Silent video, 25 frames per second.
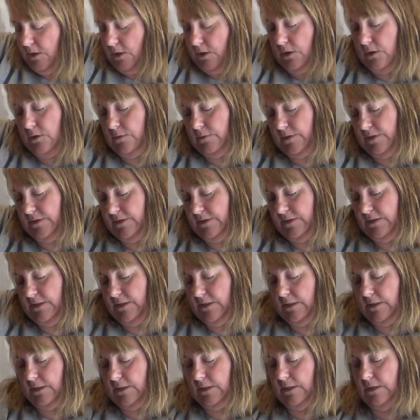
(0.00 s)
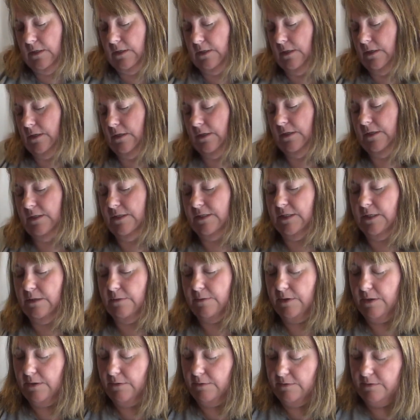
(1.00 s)
You can see
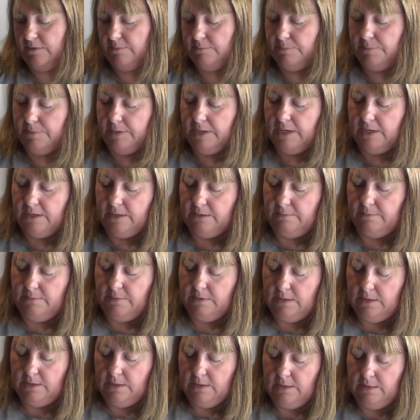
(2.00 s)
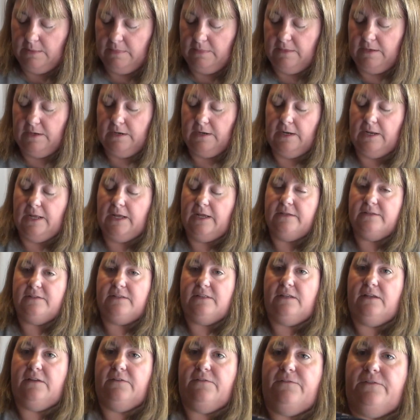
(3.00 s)
down here at the bottom that it has
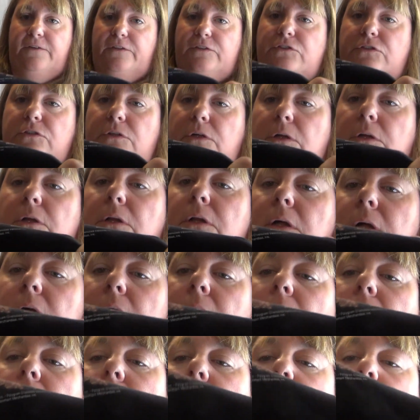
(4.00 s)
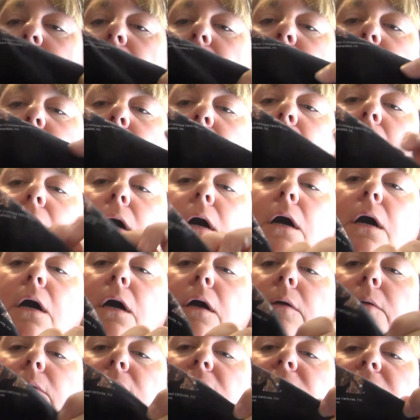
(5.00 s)
the official,
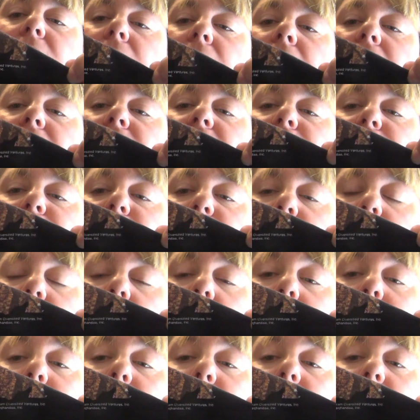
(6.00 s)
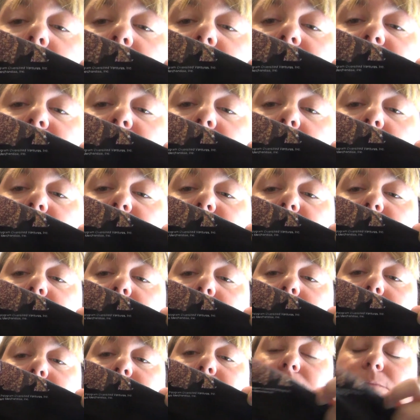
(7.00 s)
is it the official copyright information?
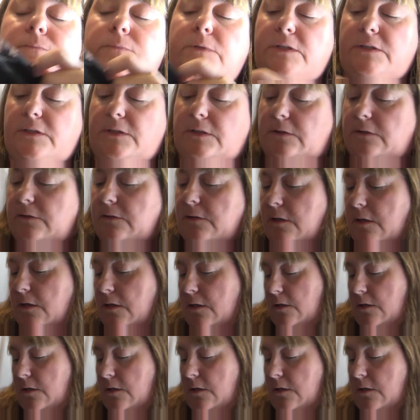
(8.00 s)
Right there.